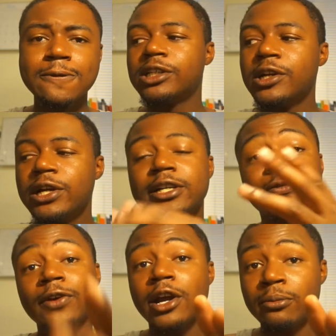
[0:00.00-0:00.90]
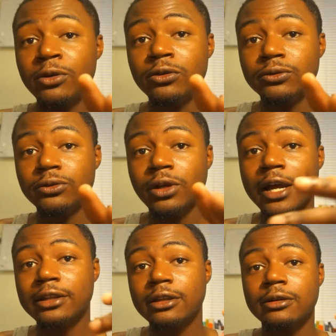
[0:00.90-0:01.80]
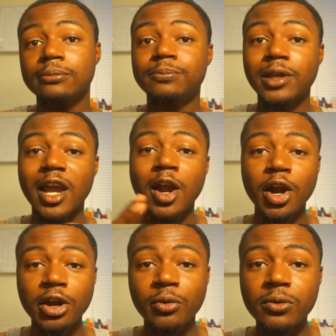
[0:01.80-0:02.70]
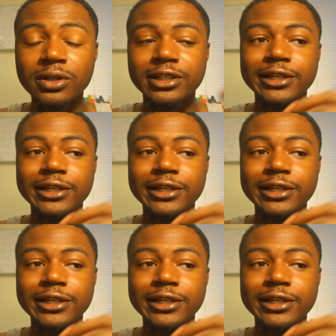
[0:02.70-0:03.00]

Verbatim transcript: Syria is very beautiful. Like the the area we was